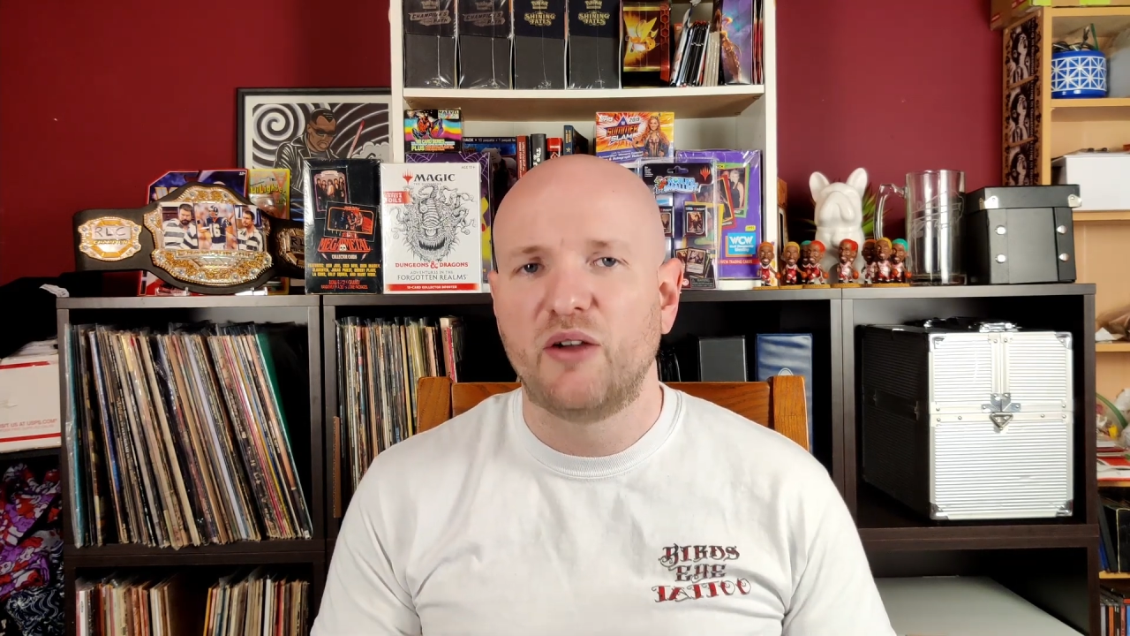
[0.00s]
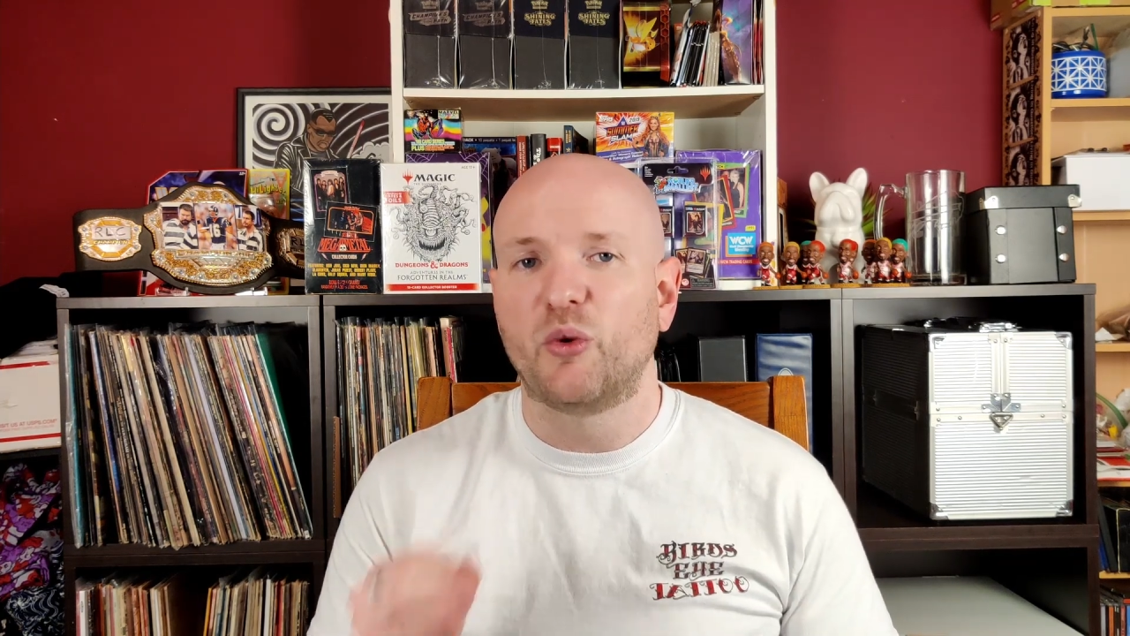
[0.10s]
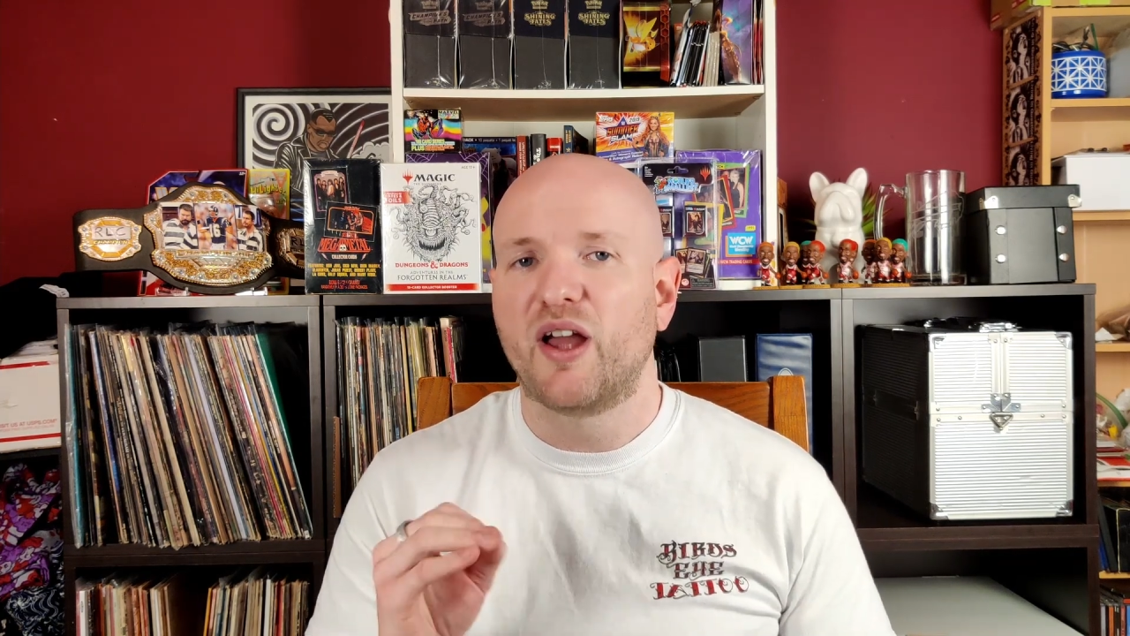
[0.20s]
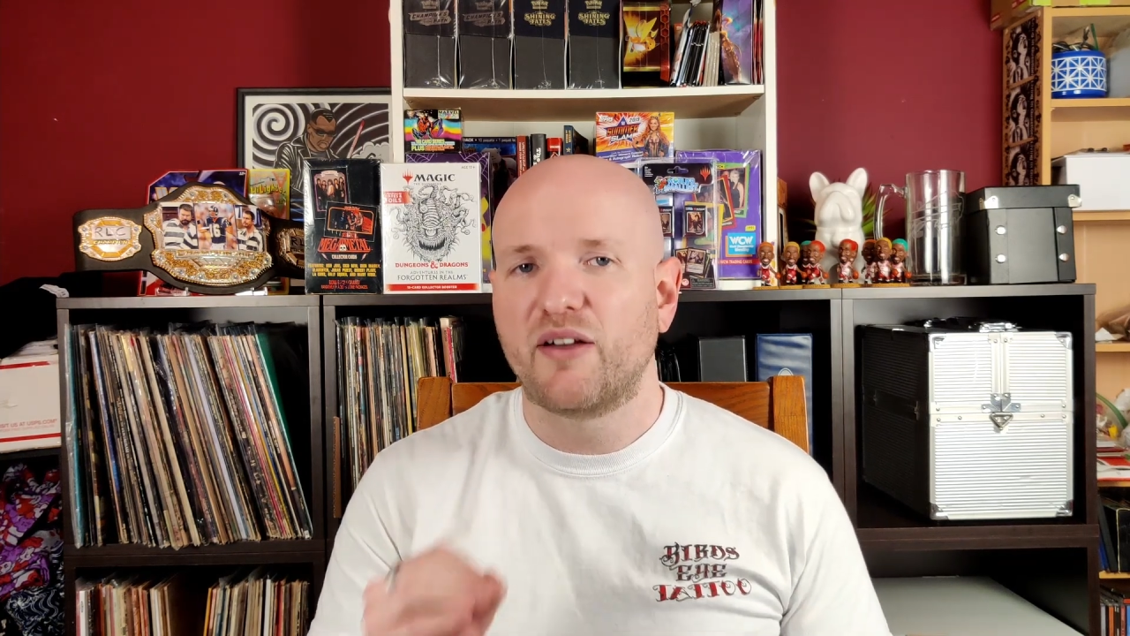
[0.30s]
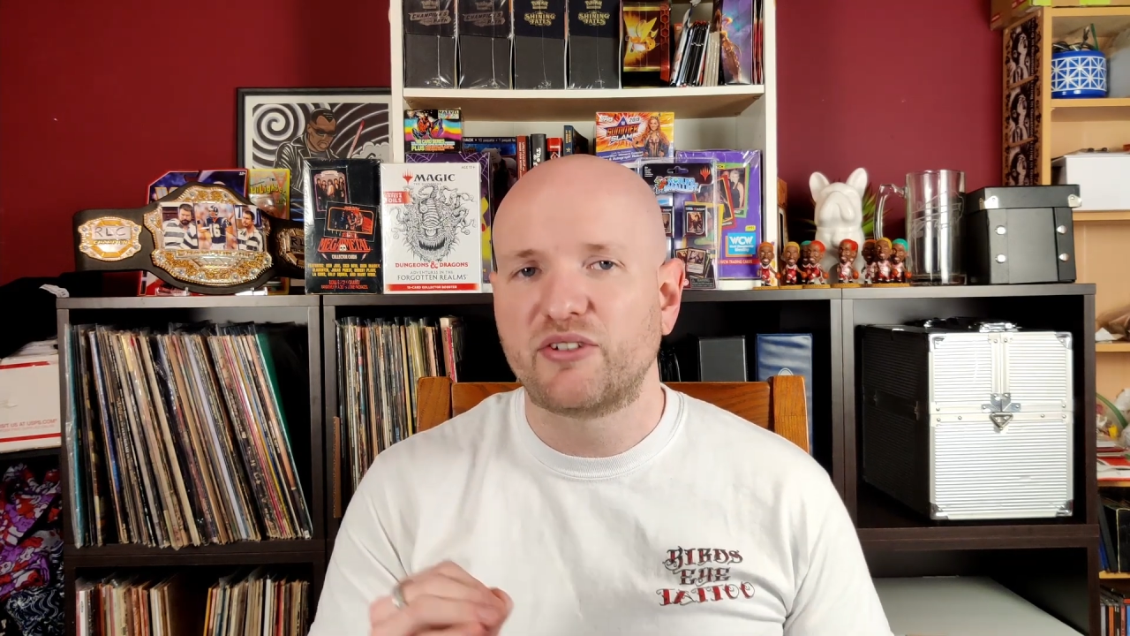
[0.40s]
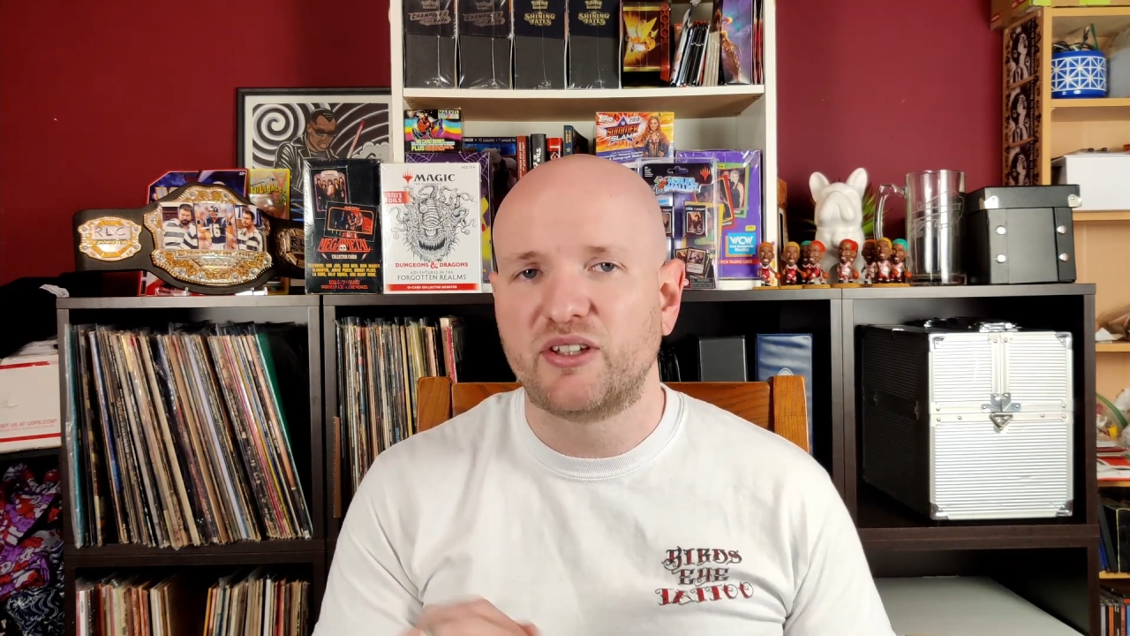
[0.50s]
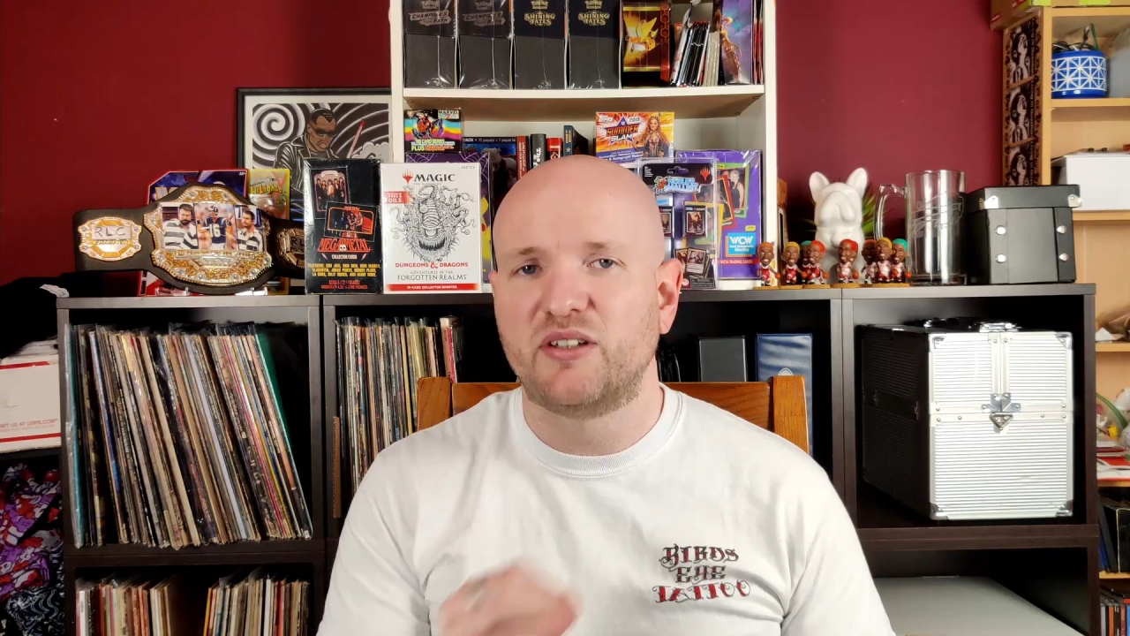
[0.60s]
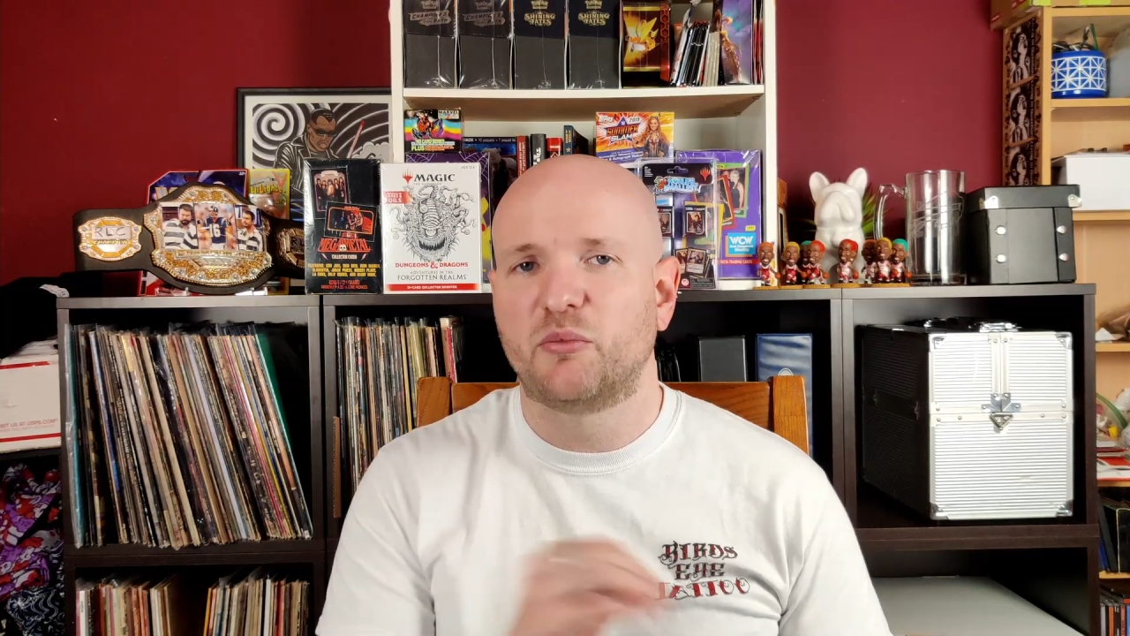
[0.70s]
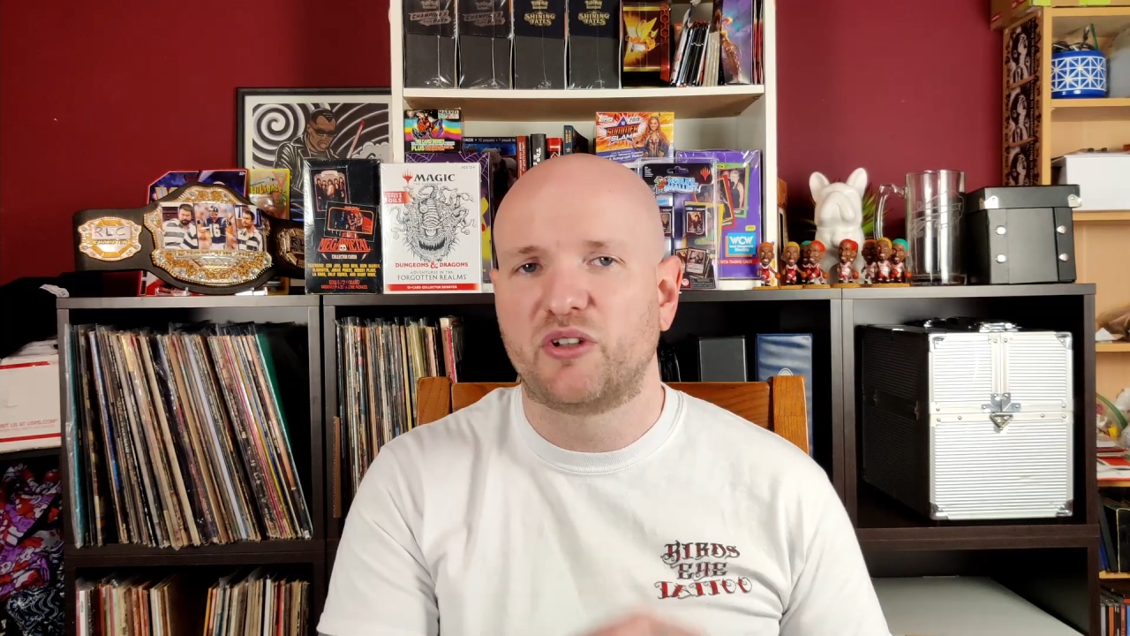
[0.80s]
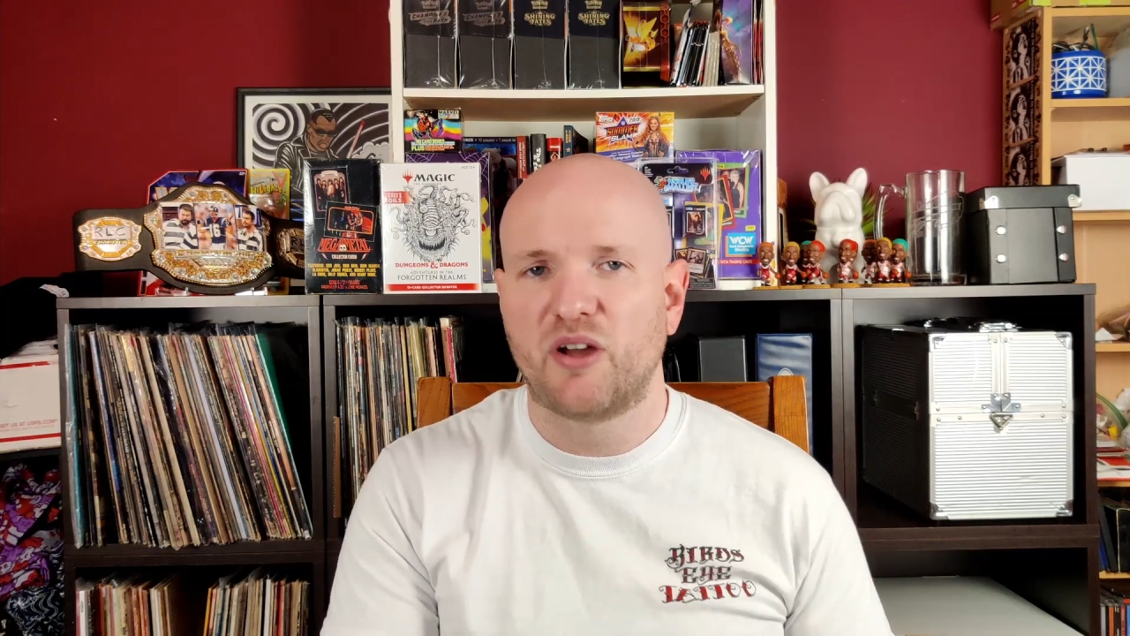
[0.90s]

We have seen them with